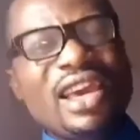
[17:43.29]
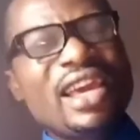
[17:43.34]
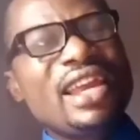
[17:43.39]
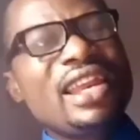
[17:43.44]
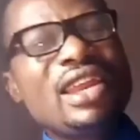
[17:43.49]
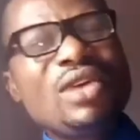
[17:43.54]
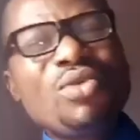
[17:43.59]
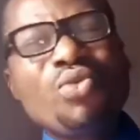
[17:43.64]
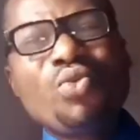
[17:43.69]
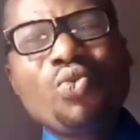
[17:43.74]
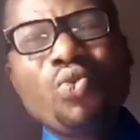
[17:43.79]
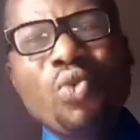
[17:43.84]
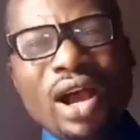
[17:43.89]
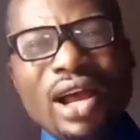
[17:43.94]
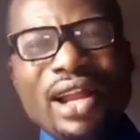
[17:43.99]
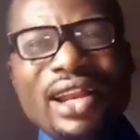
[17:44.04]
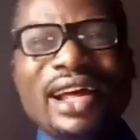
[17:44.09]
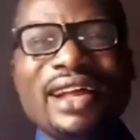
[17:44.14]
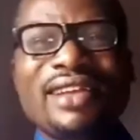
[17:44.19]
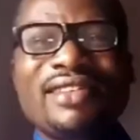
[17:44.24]

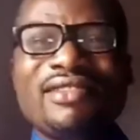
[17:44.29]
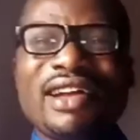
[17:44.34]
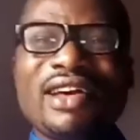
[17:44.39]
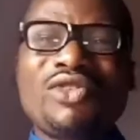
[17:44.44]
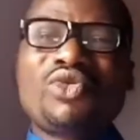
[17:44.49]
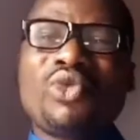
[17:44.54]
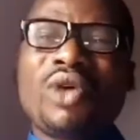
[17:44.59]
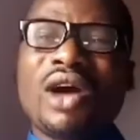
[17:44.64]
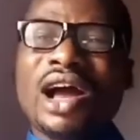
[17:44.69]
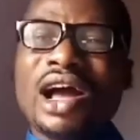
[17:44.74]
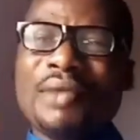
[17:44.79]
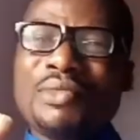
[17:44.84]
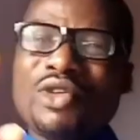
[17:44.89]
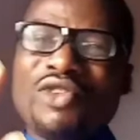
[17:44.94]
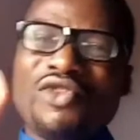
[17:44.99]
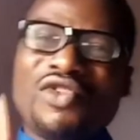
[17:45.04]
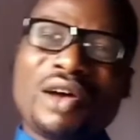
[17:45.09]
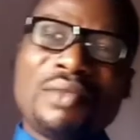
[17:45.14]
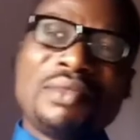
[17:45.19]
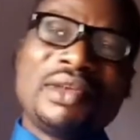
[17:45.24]
Anyone that tries to harm your
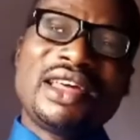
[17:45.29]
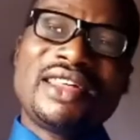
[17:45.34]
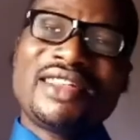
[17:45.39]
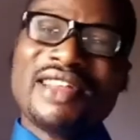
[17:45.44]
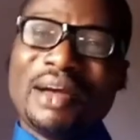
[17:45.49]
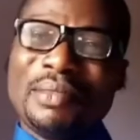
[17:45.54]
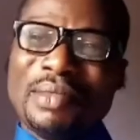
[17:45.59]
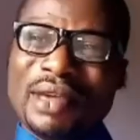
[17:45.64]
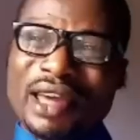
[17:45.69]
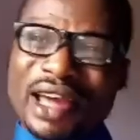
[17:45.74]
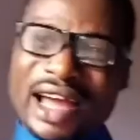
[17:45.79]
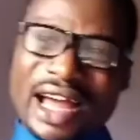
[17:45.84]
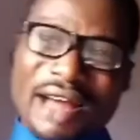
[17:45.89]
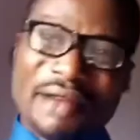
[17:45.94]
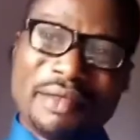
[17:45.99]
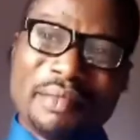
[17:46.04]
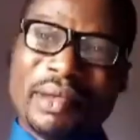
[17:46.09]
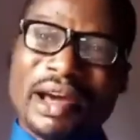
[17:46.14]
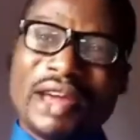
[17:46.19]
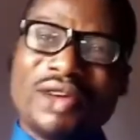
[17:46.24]
family shall be
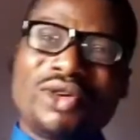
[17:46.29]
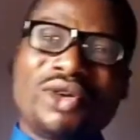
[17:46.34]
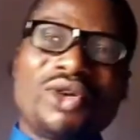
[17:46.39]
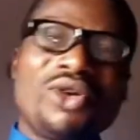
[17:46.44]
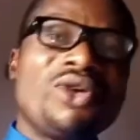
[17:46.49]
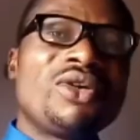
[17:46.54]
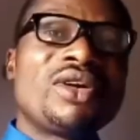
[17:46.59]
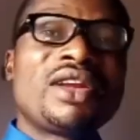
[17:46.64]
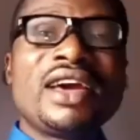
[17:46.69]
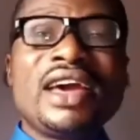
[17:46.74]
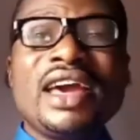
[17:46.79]
harmed by your God.